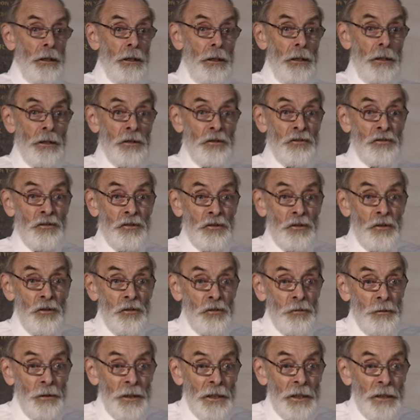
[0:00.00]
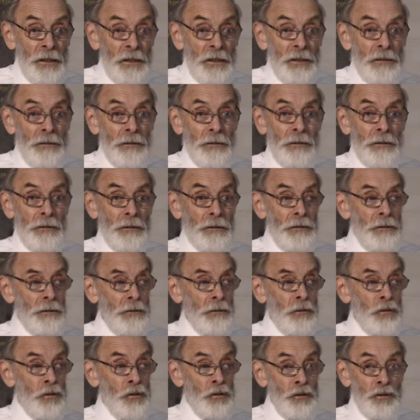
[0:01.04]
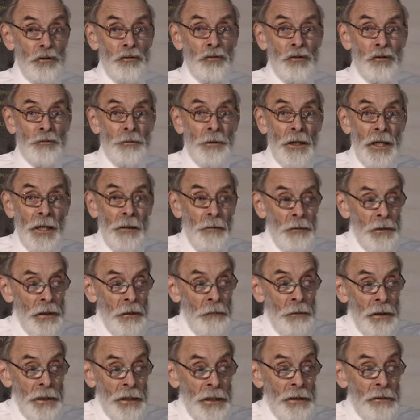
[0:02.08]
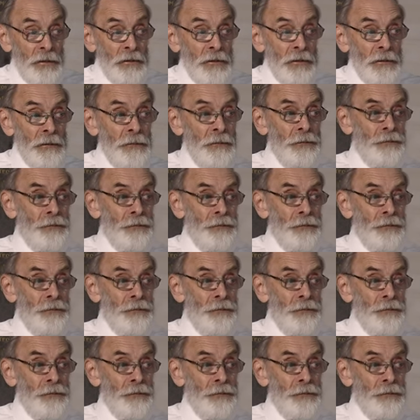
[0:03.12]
Excuse me, could you spare me a minute?